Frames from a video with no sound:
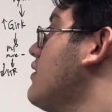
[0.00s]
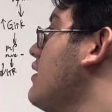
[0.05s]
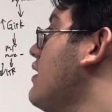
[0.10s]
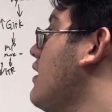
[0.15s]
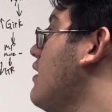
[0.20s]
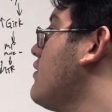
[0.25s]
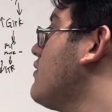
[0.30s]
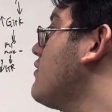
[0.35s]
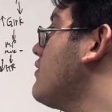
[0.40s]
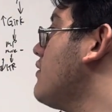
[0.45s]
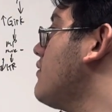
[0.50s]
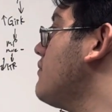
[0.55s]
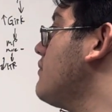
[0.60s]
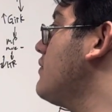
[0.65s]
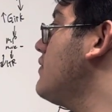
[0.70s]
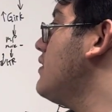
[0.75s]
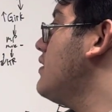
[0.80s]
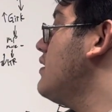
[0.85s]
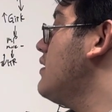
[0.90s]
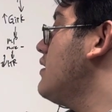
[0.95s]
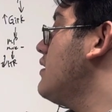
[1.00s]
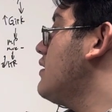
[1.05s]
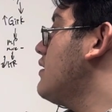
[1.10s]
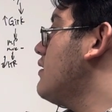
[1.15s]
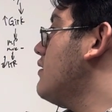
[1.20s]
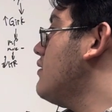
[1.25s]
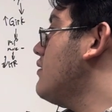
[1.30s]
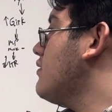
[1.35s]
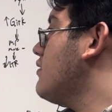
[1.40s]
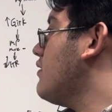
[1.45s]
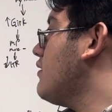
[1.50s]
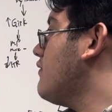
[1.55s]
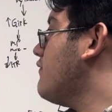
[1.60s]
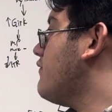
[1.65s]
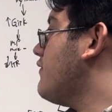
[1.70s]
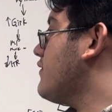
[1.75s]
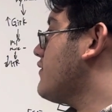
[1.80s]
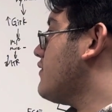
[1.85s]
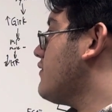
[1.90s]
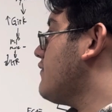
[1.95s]
calcium, or the
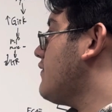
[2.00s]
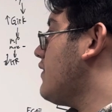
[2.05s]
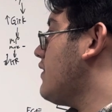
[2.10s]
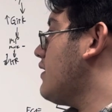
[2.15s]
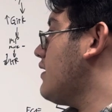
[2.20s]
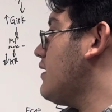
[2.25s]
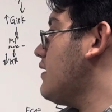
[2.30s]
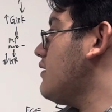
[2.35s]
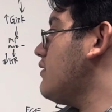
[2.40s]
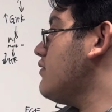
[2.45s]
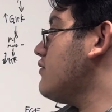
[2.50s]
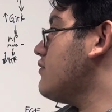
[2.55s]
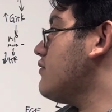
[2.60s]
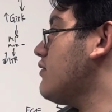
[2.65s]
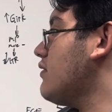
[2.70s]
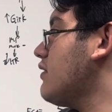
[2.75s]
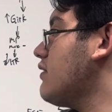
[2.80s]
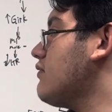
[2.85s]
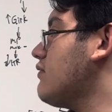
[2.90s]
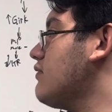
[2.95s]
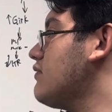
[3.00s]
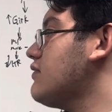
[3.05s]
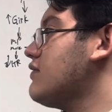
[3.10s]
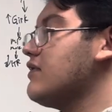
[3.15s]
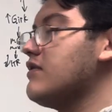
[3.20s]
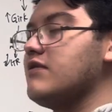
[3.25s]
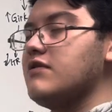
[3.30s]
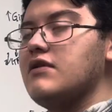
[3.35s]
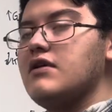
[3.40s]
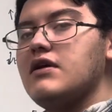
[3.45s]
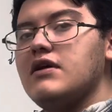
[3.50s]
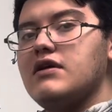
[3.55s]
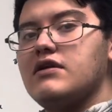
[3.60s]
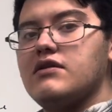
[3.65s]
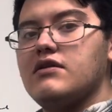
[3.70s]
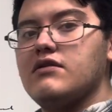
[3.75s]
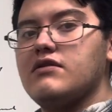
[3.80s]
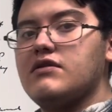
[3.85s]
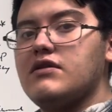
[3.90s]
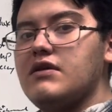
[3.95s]
influx of it, it also increases
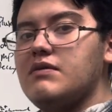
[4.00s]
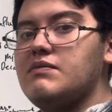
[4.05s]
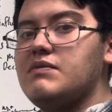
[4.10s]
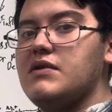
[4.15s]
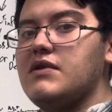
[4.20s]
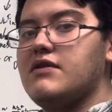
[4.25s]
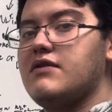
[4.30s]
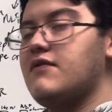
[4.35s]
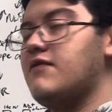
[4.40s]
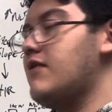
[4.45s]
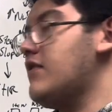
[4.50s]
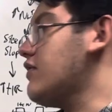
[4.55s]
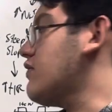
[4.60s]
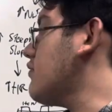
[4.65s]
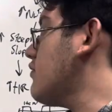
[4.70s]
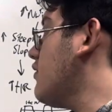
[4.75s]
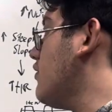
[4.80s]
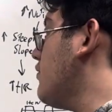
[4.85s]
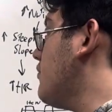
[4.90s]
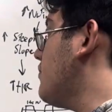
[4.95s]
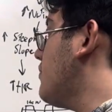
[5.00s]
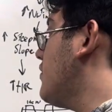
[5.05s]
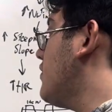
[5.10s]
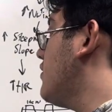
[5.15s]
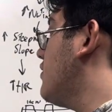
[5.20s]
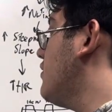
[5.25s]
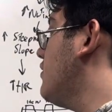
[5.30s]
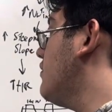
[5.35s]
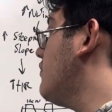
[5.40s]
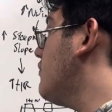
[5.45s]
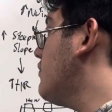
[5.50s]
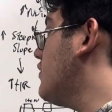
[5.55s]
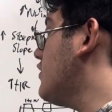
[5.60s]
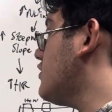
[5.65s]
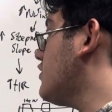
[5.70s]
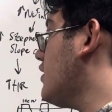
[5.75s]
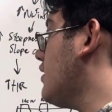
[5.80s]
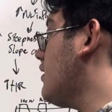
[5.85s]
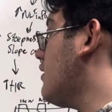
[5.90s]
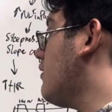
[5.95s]
the steepness of our slope,
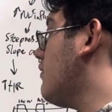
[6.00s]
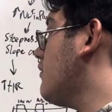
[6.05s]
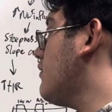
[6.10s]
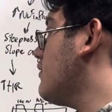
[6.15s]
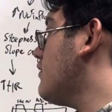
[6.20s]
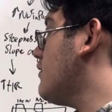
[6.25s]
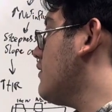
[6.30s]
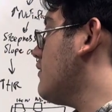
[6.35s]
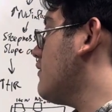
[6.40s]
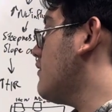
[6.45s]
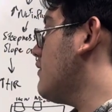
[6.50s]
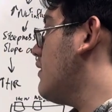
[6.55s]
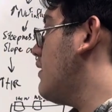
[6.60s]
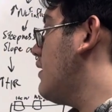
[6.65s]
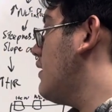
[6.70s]
which increases